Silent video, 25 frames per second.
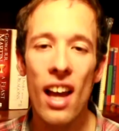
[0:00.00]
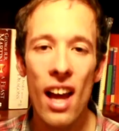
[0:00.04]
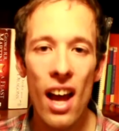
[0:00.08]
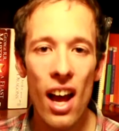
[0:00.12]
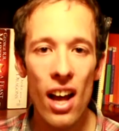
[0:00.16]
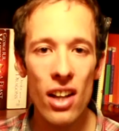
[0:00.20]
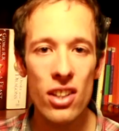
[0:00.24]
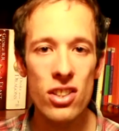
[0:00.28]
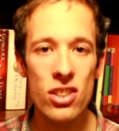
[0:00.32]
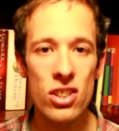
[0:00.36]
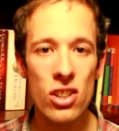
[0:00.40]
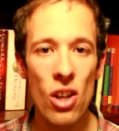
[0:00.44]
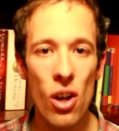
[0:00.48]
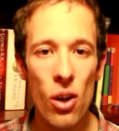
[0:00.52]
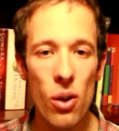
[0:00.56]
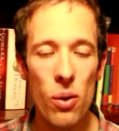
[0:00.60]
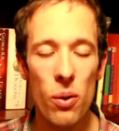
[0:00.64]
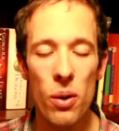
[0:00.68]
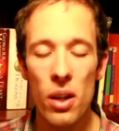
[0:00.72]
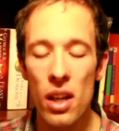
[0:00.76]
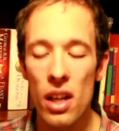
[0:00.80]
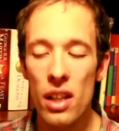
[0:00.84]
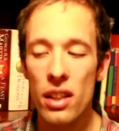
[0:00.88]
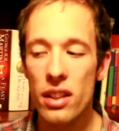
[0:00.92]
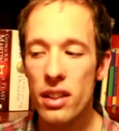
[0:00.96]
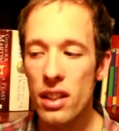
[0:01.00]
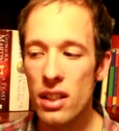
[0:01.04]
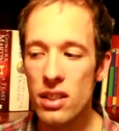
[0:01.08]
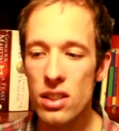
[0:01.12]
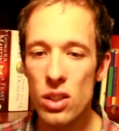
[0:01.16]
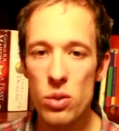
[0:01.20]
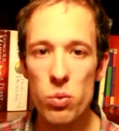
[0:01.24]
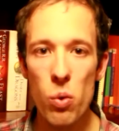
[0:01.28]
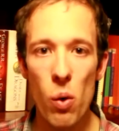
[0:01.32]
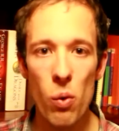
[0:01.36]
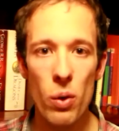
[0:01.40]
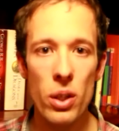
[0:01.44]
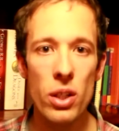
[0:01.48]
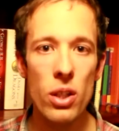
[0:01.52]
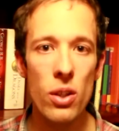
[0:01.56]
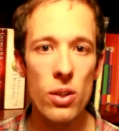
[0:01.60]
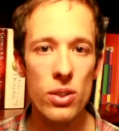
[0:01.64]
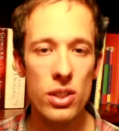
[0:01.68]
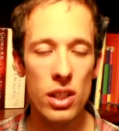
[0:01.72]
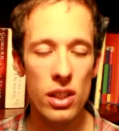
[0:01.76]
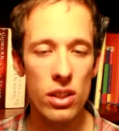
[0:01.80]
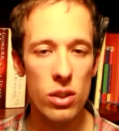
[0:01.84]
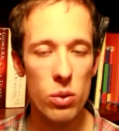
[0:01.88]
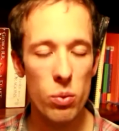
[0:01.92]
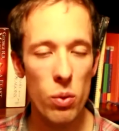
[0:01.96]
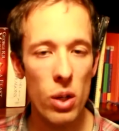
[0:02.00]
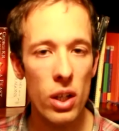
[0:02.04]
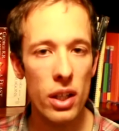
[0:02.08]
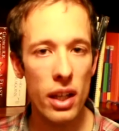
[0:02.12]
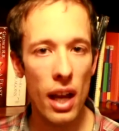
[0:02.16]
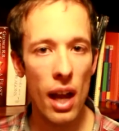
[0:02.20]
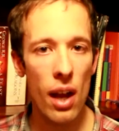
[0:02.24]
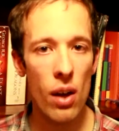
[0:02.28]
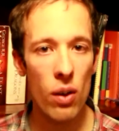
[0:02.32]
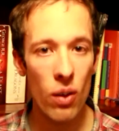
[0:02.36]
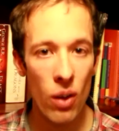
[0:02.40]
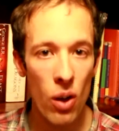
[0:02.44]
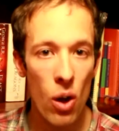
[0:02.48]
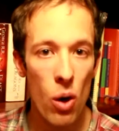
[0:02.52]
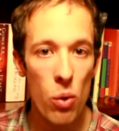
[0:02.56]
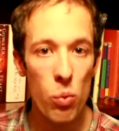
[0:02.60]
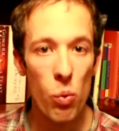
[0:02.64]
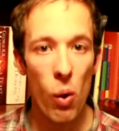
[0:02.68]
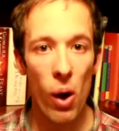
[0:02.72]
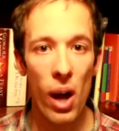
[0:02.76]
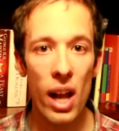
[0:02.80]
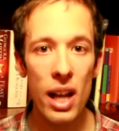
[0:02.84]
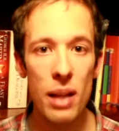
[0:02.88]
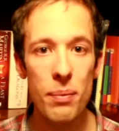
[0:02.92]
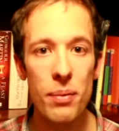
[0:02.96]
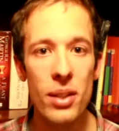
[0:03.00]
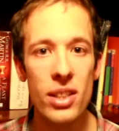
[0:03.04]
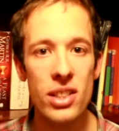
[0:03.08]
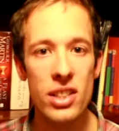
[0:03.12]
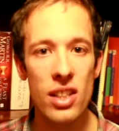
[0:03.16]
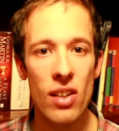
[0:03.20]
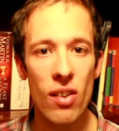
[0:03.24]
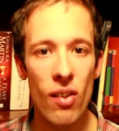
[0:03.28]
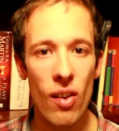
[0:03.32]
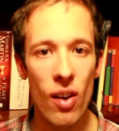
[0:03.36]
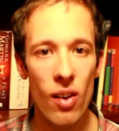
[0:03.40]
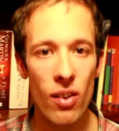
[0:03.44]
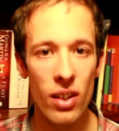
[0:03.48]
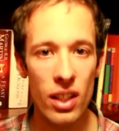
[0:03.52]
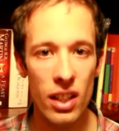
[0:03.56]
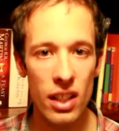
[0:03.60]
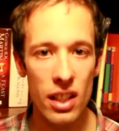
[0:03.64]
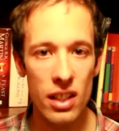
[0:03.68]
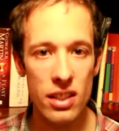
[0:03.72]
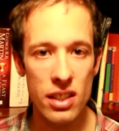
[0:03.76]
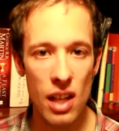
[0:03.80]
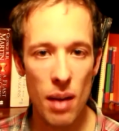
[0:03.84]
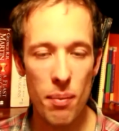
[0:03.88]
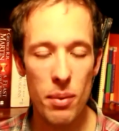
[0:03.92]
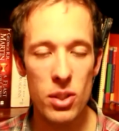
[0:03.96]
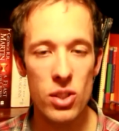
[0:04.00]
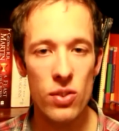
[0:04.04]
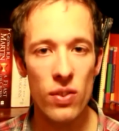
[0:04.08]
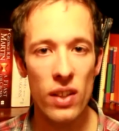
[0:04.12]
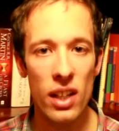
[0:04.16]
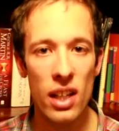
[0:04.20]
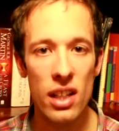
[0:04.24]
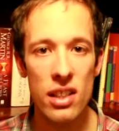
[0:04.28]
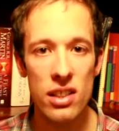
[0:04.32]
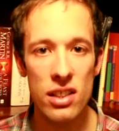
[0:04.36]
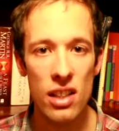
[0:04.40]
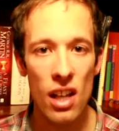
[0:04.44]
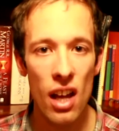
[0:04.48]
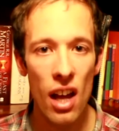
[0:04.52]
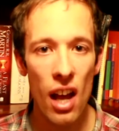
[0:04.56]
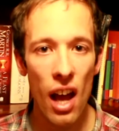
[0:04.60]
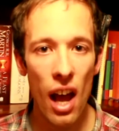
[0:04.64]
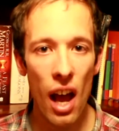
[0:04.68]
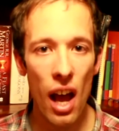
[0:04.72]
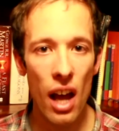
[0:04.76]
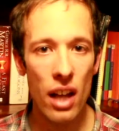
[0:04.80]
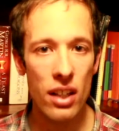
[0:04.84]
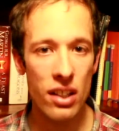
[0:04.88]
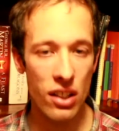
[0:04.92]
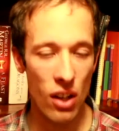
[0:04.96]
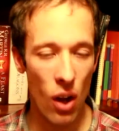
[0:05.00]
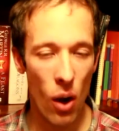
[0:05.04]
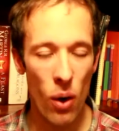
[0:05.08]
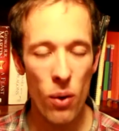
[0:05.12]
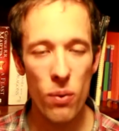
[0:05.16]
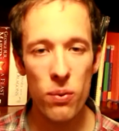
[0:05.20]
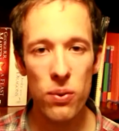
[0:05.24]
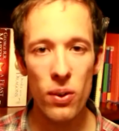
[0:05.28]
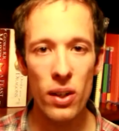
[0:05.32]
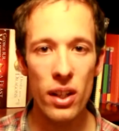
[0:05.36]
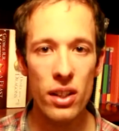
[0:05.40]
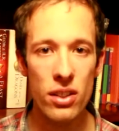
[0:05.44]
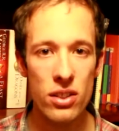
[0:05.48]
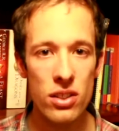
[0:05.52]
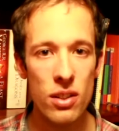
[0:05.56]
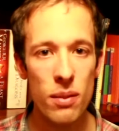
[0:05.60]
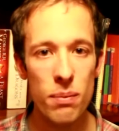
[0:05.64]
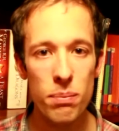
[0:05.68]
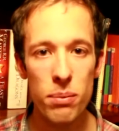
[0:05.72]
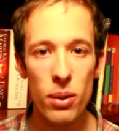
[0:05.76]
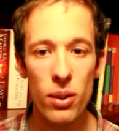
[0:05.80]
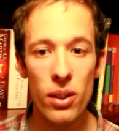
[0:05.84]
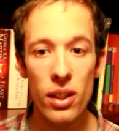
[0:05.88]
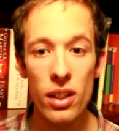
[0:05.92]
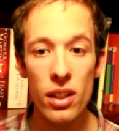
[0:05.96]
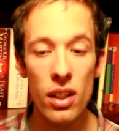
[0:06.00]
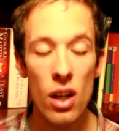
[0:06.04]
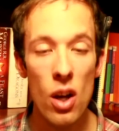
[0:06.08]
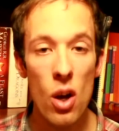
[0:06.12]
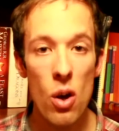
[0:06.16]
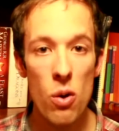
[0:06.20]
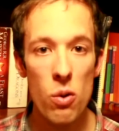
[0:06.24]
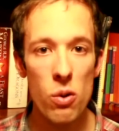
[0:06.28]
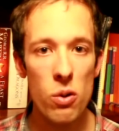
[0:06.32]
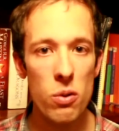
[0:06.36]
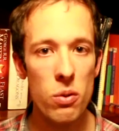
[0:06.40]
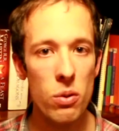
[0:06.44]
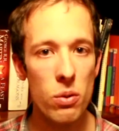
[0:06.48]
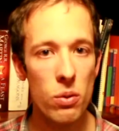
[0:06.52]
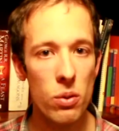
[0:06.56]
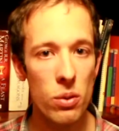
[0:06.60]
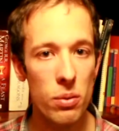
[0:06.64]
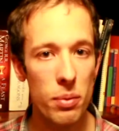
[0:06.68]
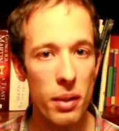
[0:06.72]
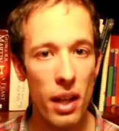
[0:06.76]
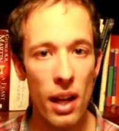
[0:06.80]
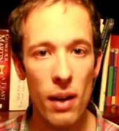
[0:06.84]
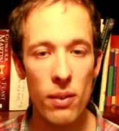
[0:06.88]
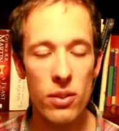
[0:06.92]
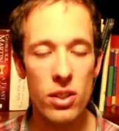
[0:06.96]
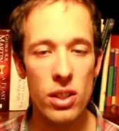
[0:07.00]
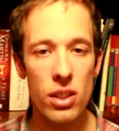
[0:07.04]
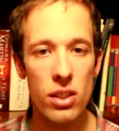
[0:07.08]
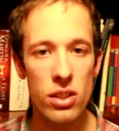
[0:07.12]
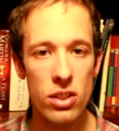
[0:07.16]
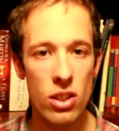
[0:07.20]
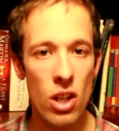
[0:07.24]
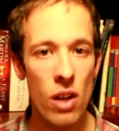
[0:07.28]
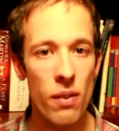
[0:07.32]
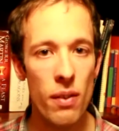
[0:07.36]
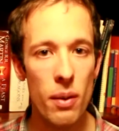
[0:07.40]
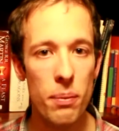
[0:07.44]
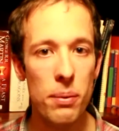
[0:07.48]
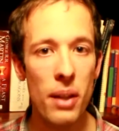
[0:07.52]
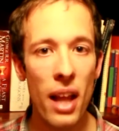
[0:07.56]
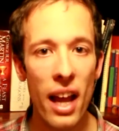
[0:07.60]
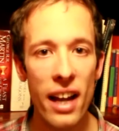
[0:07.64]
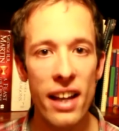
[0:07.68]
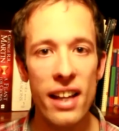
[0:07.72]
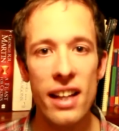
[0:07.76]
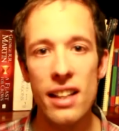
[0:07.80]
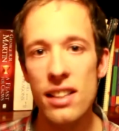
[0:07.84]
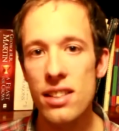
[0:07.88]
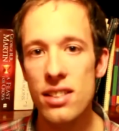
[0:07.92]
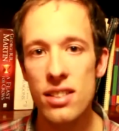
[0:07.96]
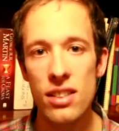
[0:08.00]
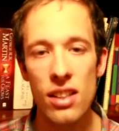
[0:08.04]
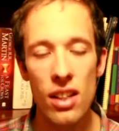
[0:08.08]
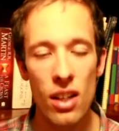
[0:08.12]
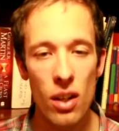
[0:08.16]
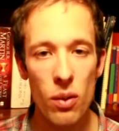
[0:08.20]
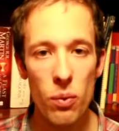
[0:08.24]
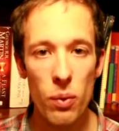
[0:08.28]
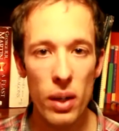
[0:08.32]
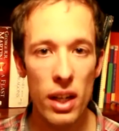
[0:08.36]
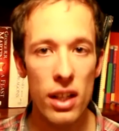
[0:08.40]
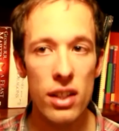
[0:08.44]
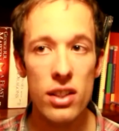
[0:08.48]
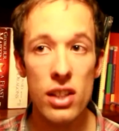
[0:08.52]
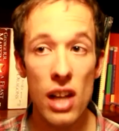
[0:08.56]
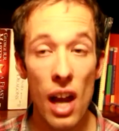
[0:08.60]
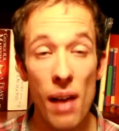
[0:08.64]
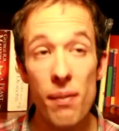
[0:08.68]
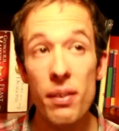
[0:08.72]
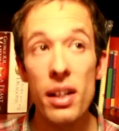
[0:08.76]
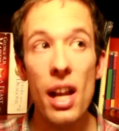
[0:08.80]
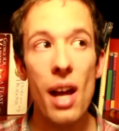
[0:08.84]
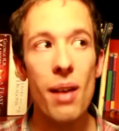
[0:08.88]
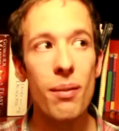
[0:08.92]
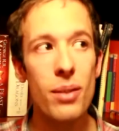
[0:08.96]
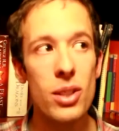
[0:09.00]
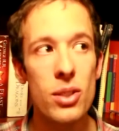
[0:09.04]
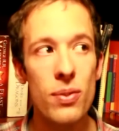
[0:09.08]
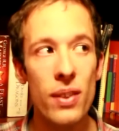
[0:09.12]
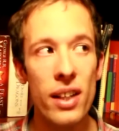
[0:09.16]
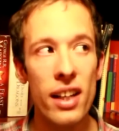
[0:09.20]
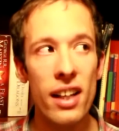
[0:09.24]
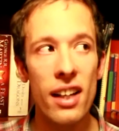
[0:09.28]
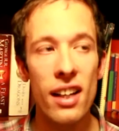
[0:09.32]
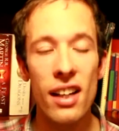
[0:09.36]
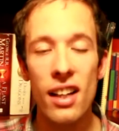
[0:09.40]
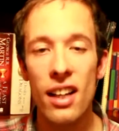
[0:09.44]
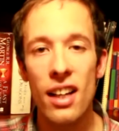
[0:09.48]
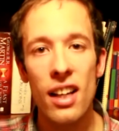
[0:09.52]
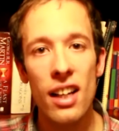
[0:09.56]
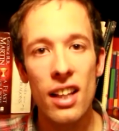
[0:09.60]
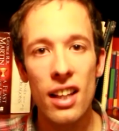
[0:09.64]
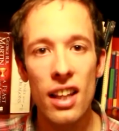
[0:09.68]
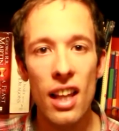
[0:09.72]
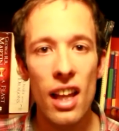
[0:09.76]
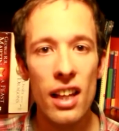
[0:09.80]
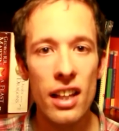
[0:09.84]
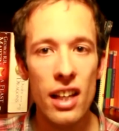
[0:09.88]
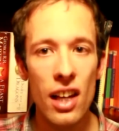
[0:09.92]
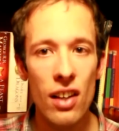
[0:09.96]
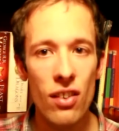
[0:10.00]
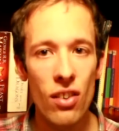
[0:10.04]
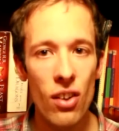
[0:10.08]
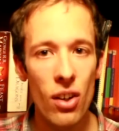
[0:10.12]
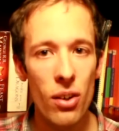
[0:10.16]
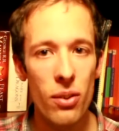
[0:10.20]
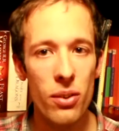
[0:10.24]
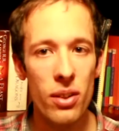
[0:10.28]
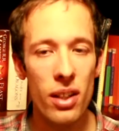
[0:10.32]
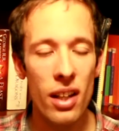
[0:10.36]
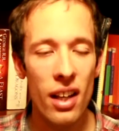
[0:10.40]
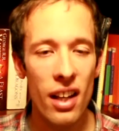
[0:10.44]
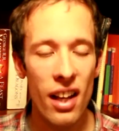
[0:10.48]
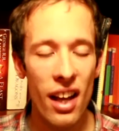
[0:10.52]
And so this is what we're using to work out what elements there are in these atmospheres, and hopefully at some point we'll be able to discover planets which have an atmosphere like our own.